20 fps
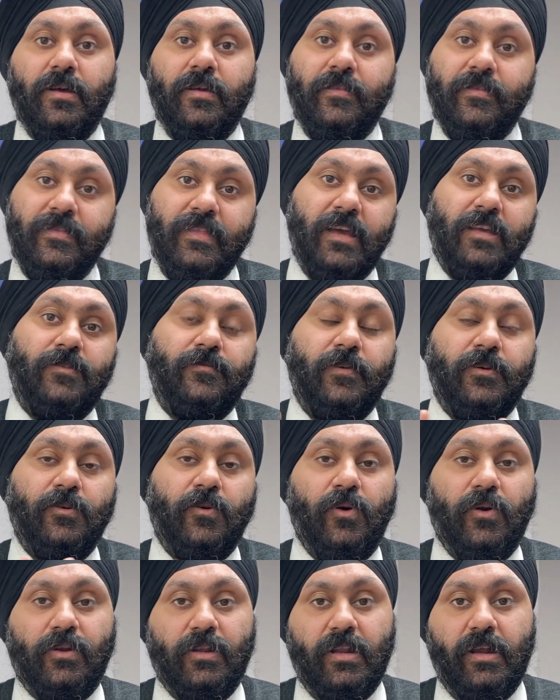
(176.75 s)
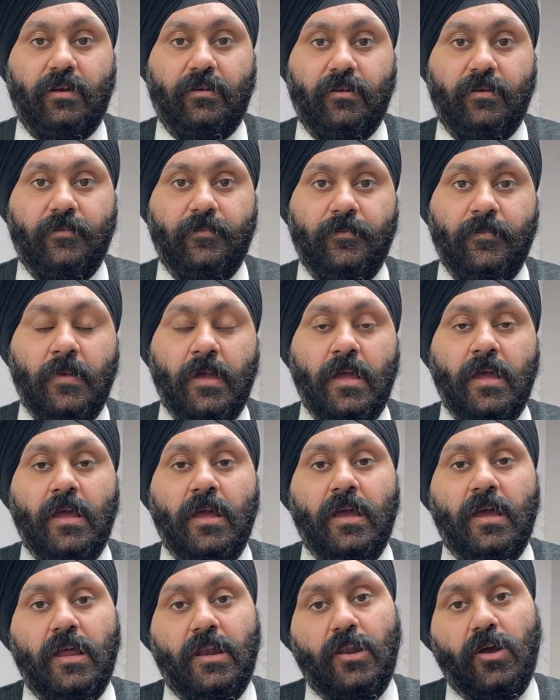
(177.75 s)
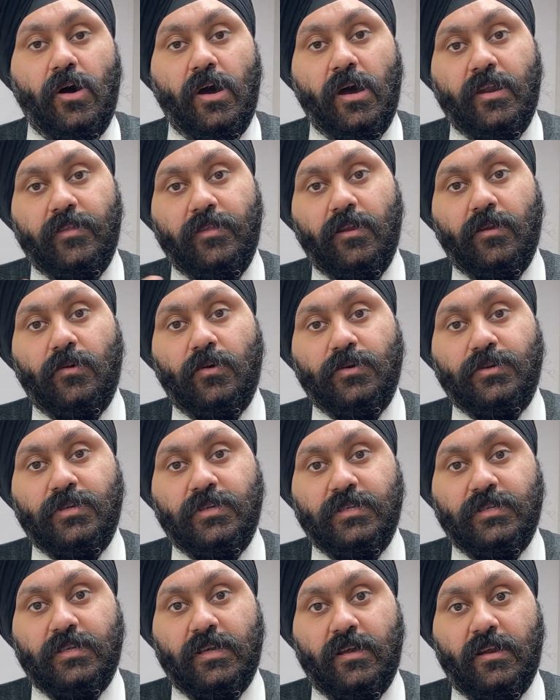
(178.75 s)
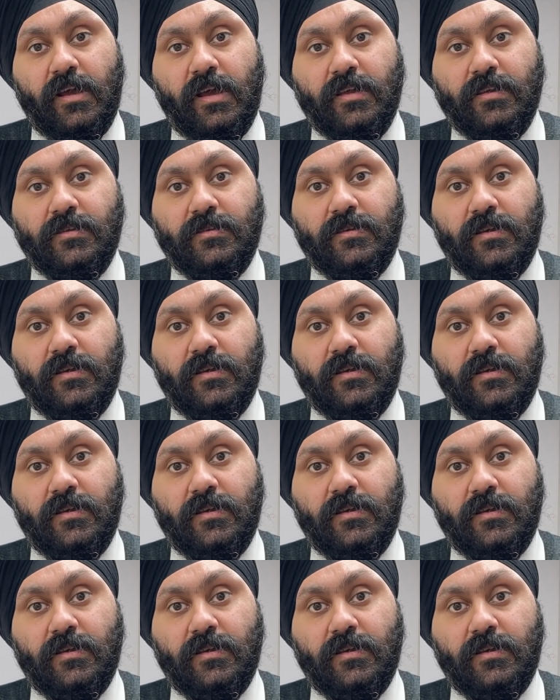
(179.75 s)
That's why you got a letter. Now another question is arise,